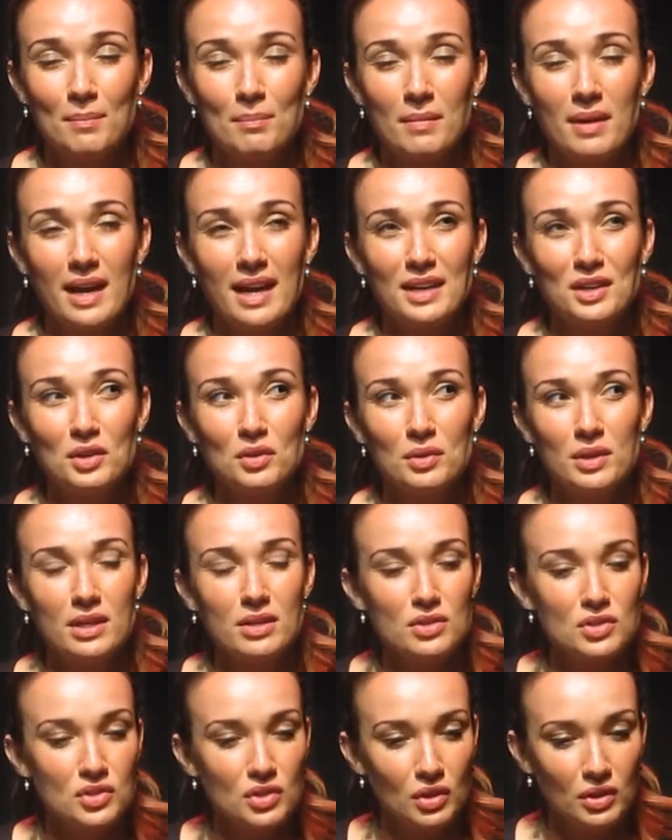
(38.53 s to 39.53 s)
My
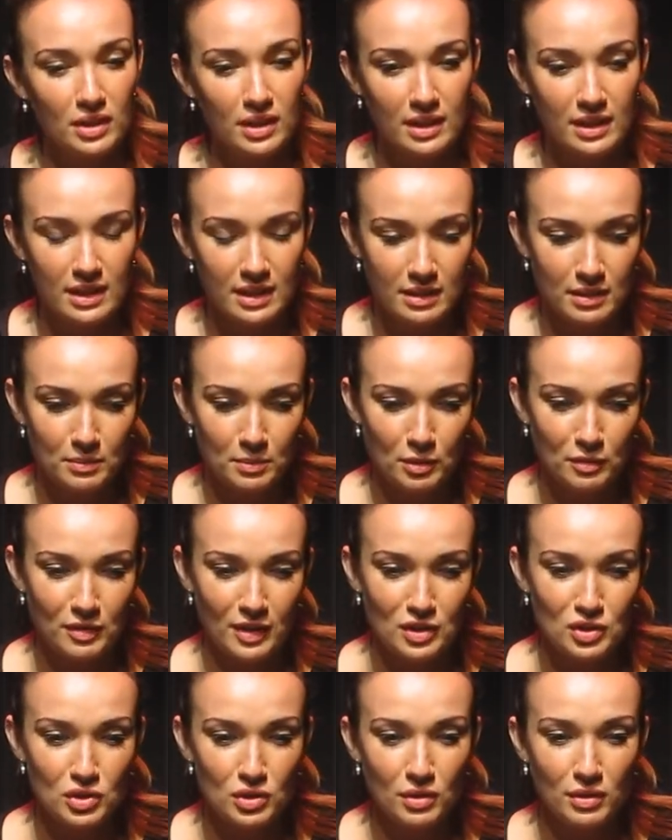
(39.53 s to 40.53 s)
career started in
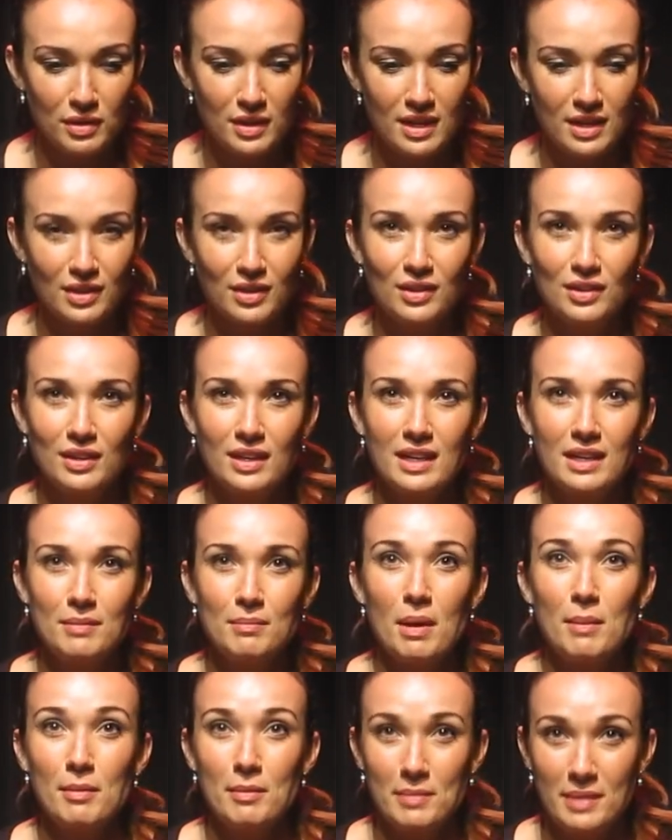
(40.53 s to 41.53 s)
professional theater in
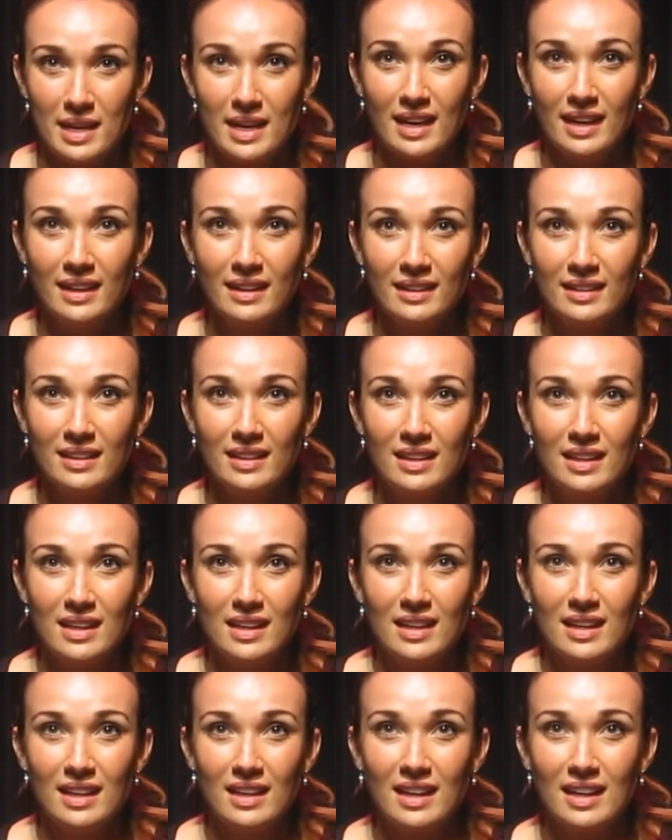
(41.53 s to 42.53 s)
Mamma Mia.
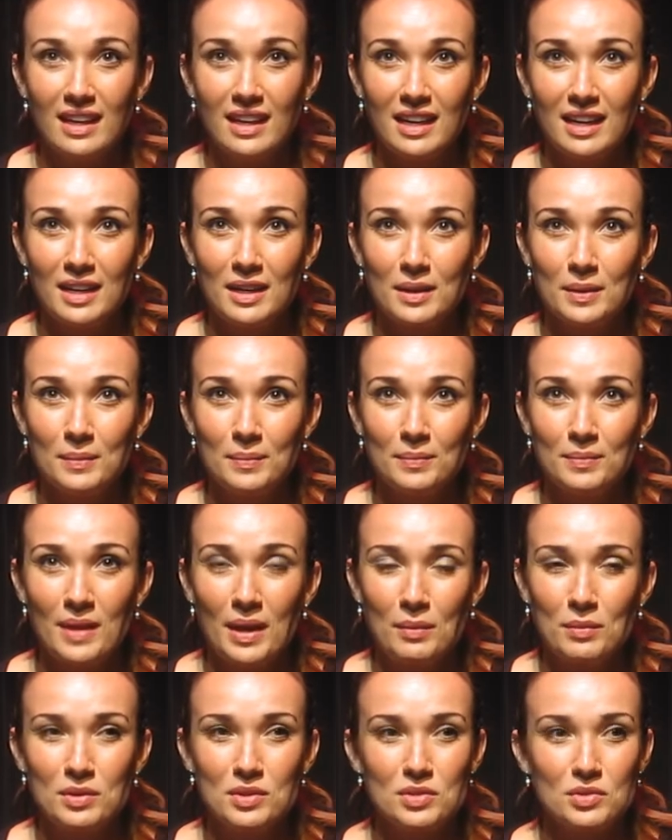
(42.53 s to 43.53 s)

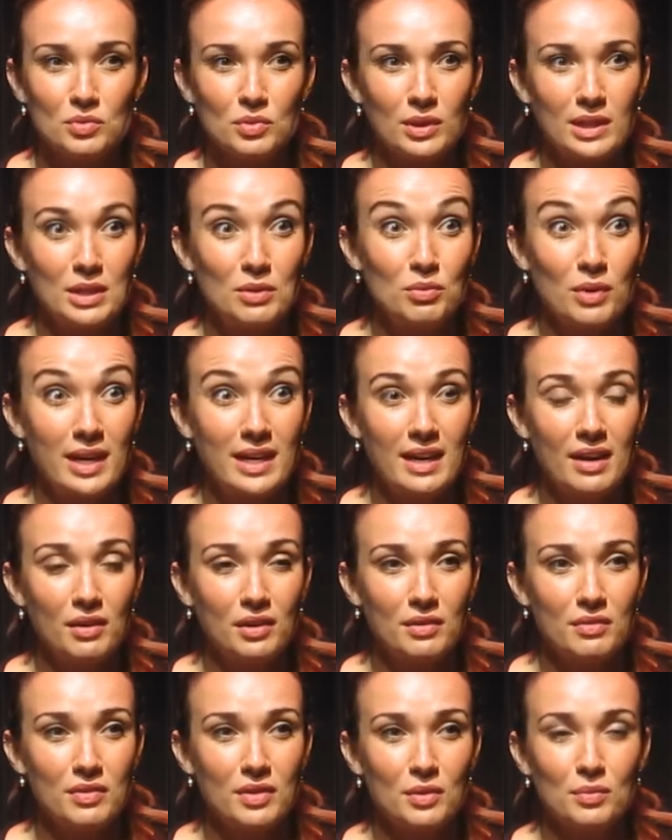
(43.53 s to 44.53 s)
That was really right out
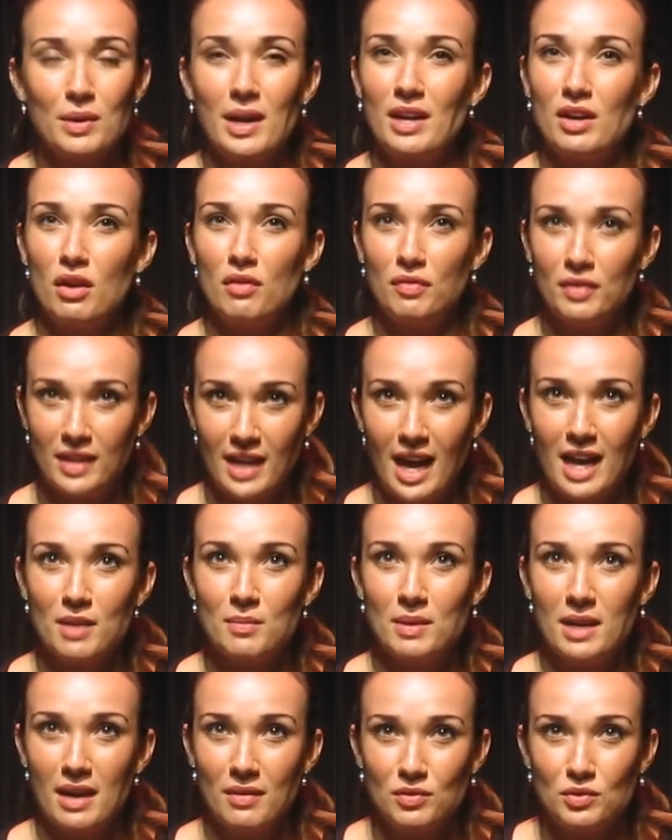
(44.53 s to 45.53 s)
of the Randolph
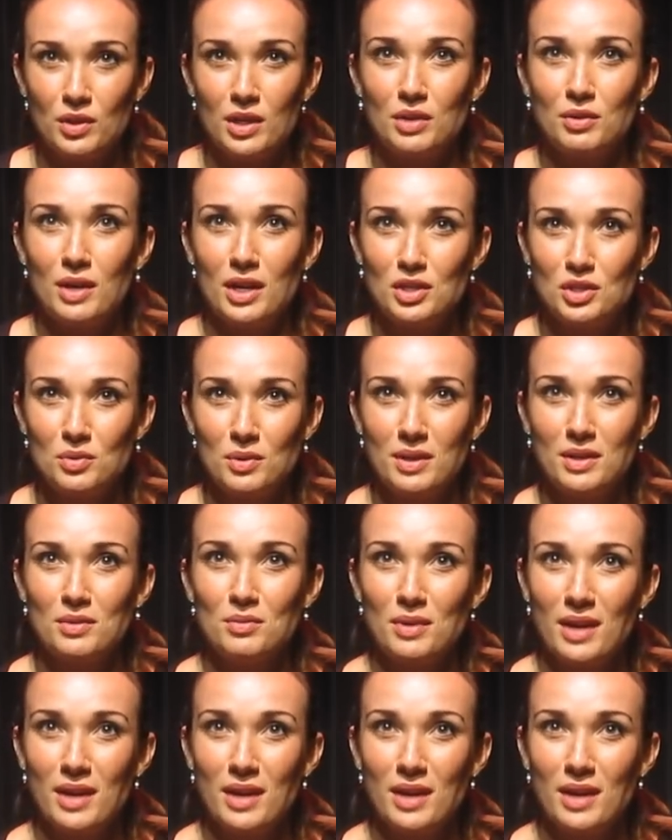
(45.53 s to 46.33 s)
Academy after I graduated.